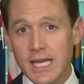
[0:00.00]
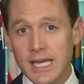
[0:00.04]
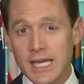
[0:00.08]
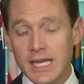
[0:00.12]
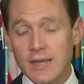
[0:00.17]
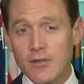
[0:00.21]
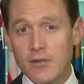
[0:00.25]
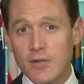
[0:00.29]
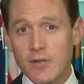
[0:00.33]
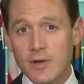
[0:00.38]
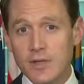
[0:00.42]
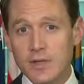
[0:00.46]

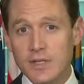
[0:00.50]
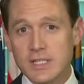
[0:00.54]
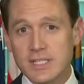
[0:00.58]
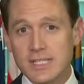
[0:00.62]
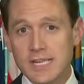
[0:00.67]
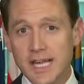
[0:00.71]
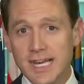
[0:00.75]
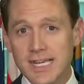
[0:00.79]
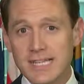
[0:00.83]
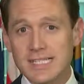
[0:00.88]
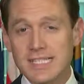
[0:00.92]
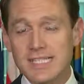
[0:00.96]
even though the
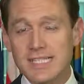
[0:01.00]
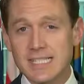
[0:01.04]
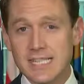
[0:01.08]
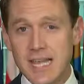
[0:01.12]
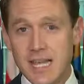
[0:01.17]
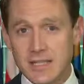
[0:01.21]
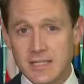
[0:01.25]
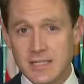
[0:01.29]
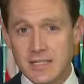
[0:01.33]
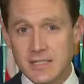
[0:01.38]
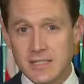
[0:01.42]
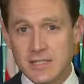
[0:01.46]
second
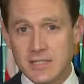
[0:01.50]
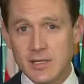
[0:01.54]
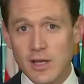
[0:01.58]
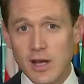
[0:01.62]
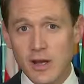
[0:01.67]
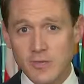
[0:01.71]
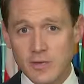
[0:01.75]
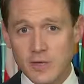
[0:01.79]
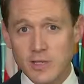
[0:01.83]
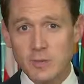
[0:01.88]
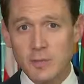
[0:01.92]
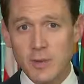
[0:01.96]
sentence
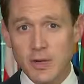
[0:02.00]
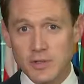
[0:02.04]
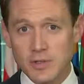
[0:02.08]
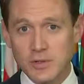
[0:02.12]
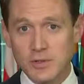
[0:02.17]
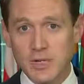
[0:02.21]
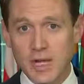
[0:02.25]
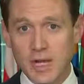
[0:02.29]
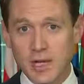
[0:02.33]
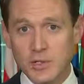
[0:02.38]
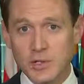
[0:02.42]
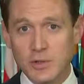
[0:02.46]
of the
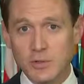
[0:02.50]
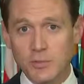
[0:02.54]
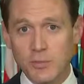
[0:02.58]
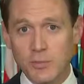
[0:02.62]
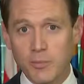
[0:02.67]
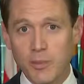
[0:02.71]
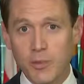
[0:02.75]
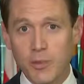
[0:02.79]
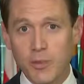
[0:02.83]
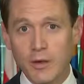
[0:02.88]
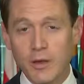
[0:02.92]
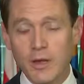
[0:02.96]
special counsel
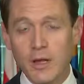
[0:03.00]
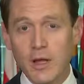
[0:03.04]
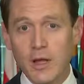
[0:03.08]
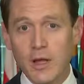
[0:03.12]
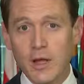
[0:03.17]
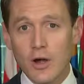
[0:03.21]
report